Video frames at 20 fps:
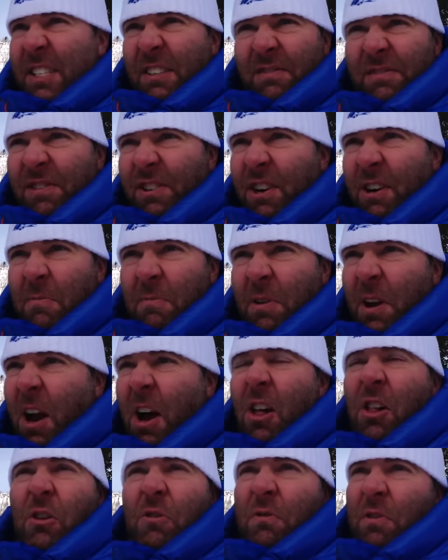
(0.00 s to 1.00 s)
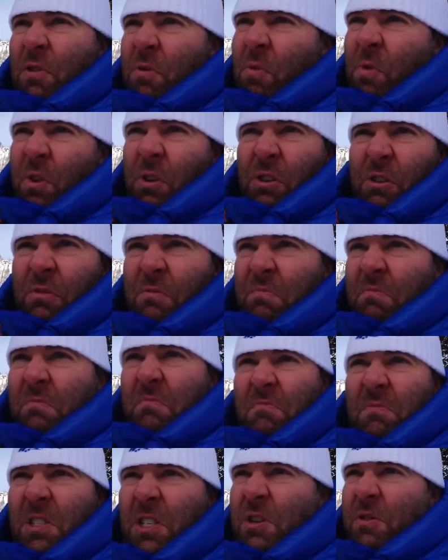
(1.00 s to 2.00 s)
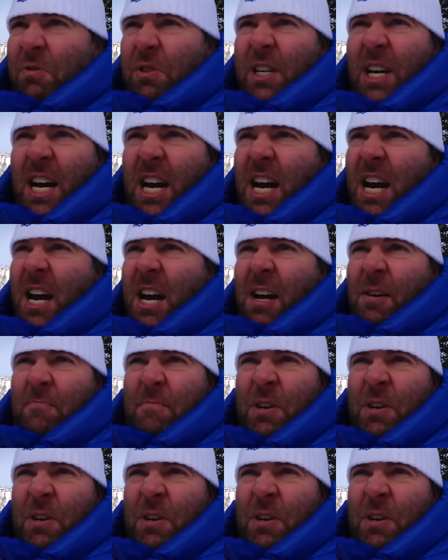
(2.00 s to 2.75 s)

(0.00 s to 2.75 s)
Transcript: confirmed all over the world Utah,